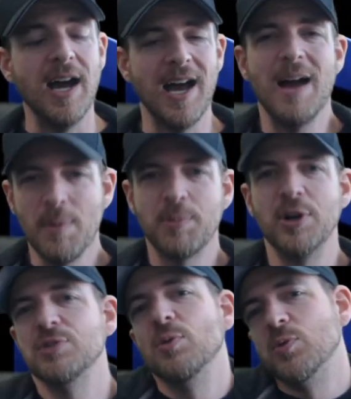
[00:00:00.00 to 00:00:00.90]
I'm a
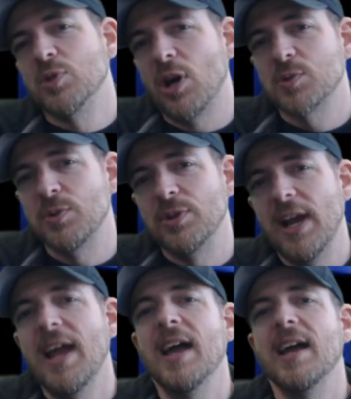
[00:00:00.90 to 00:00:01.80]
person who talks with their
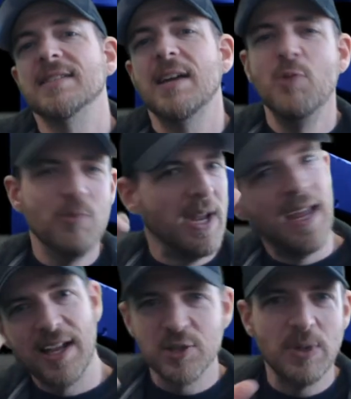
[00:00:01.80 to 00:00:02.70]
hands. I move my
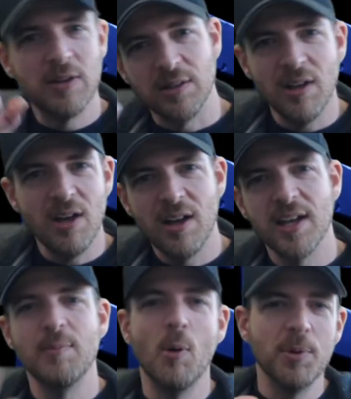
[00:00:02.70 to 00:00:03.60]
hands around a
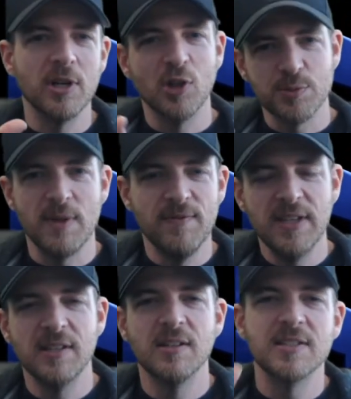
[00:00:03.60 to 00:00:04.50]
lot. I'm opening and closing my
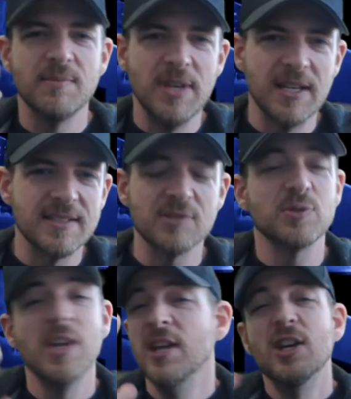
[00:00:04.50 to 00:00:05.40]
fingers. I'm making
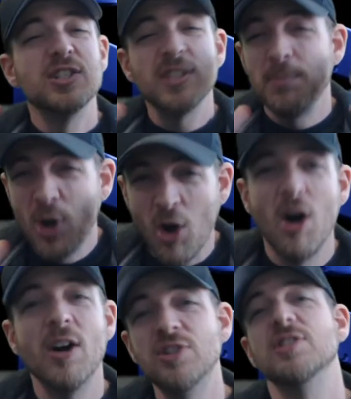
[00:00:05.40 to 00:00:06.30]
signals.
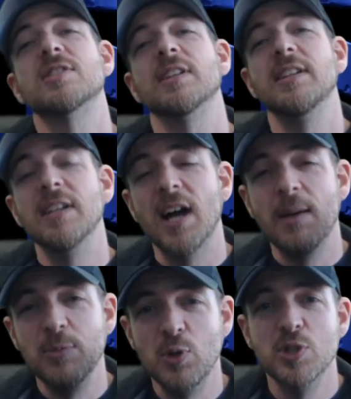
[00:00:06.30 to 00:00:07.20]
Subconsciously,
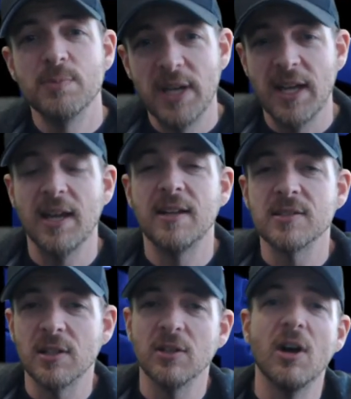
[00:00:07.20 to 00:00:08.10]
I'm using my hands
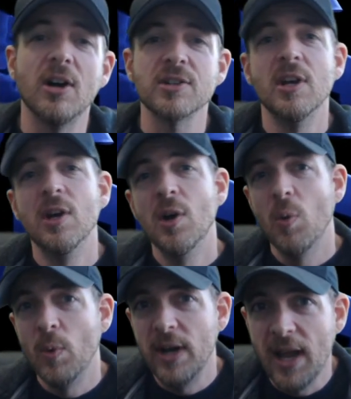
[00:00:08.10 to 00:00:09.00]
a lot
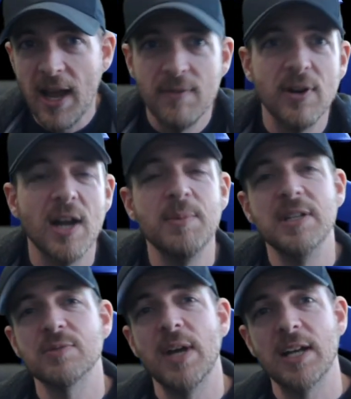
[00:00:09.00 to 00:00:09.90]
whenever I'm
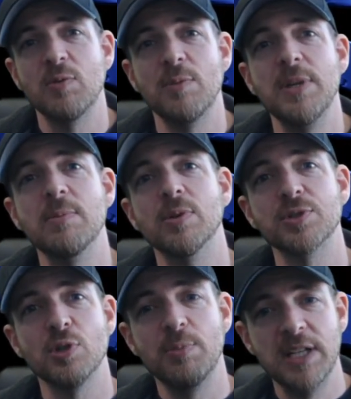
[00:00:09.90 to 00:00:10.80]
interacting with people.
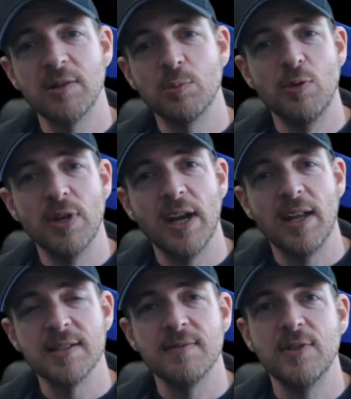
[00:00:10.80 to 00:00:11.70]
So being able to move your
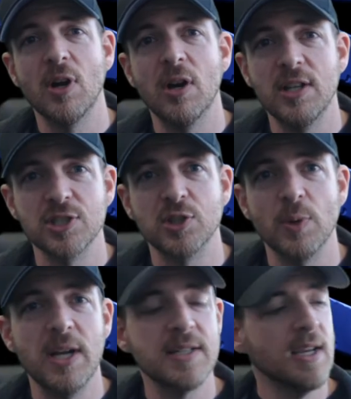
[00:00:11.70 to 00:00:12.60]
hands in VR is
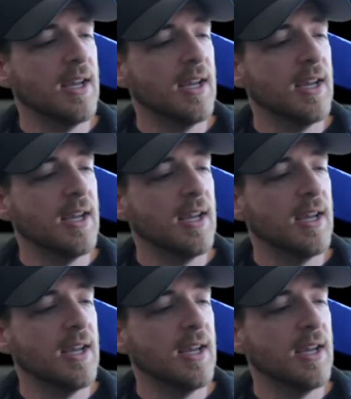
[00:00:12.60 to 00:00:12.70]
great.